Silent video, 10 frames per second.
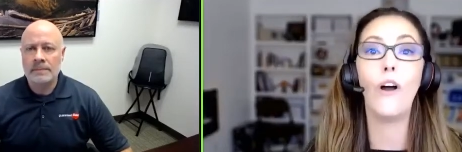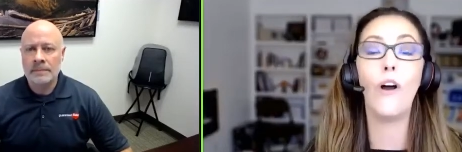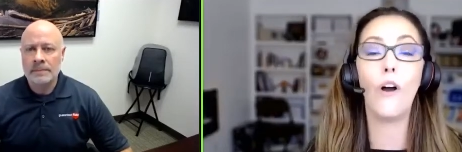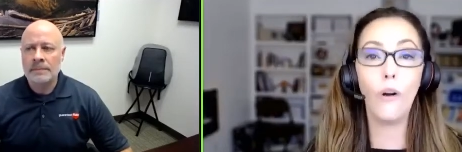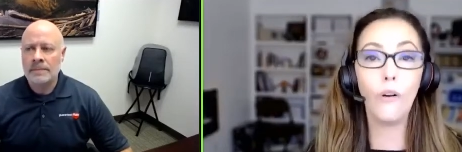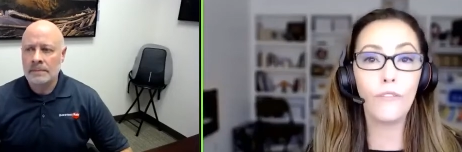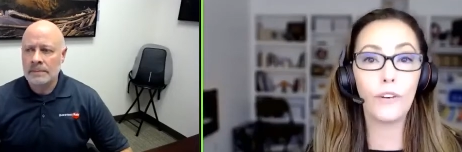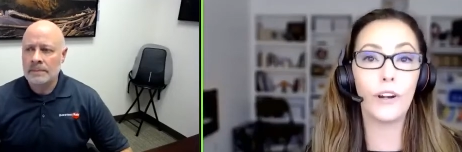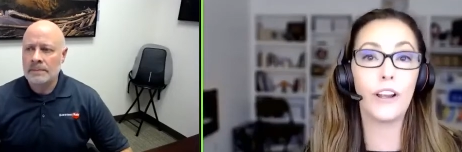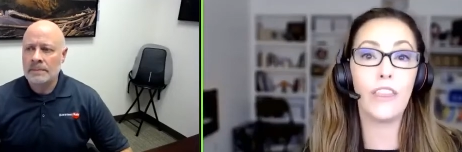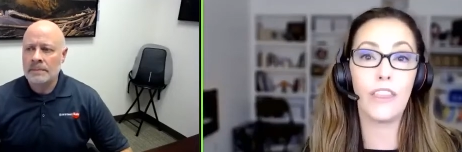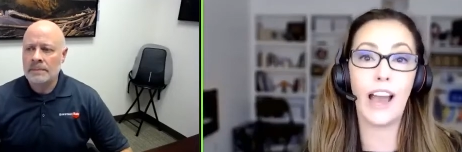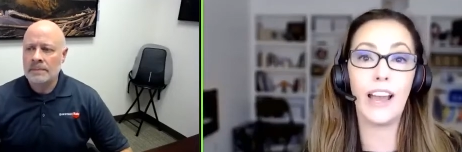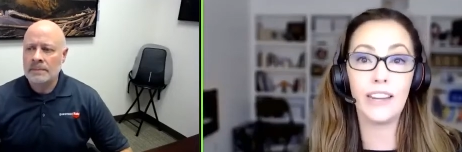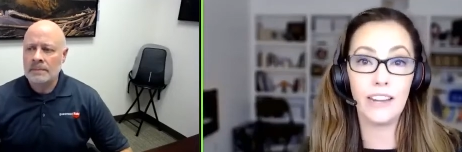Speaker 1: over that
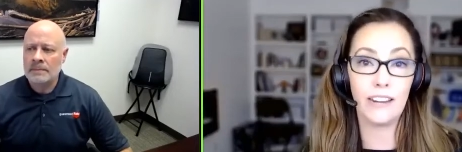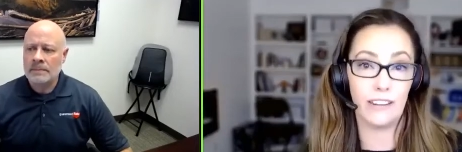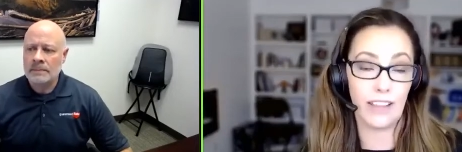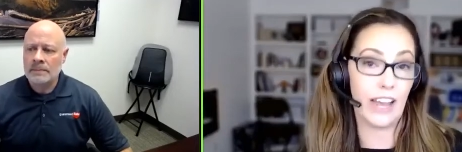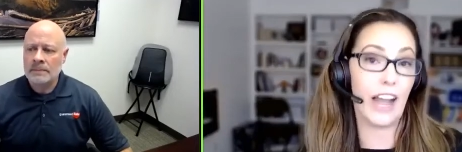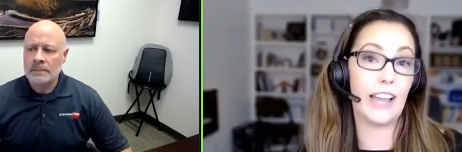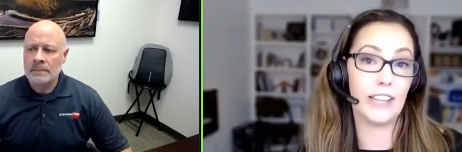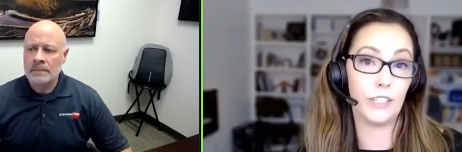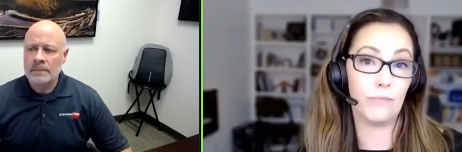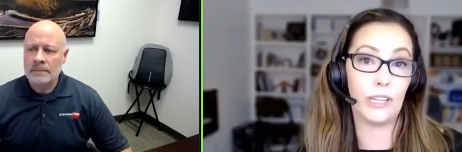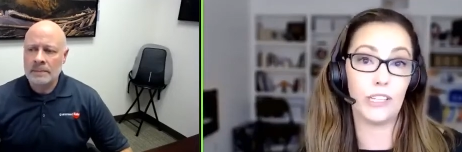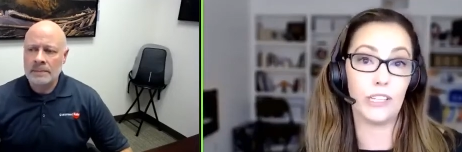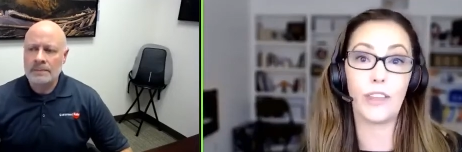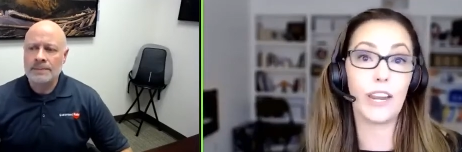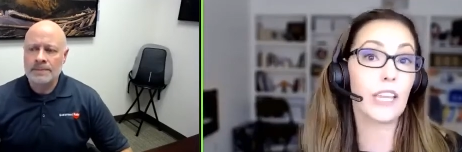that highest bid so that I
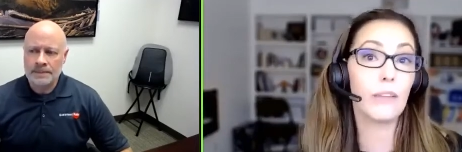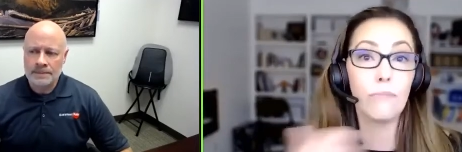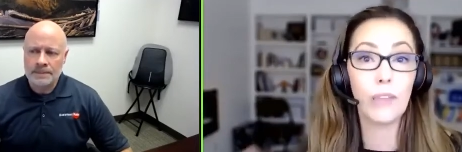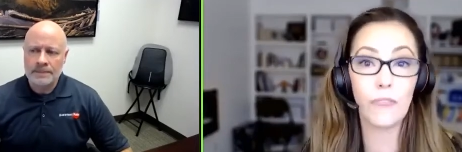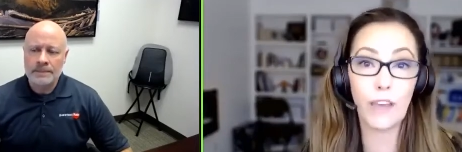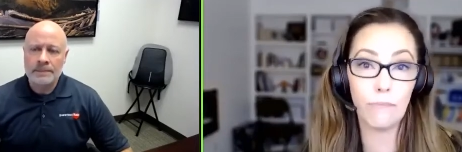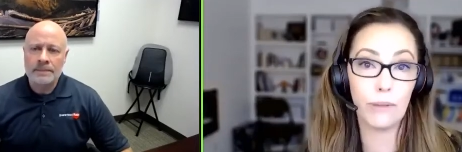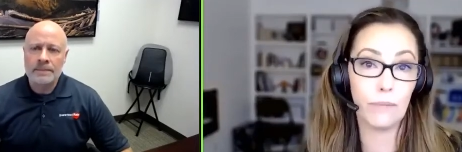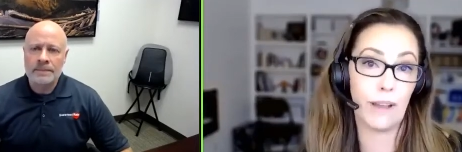can beat that bid by